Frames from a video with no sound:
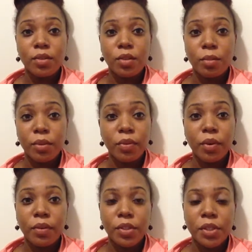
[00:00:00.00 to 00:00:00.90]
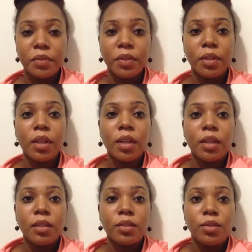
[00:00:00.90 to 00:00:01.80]
so before retrieval,
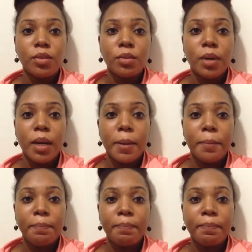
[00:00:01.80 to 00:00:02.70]
to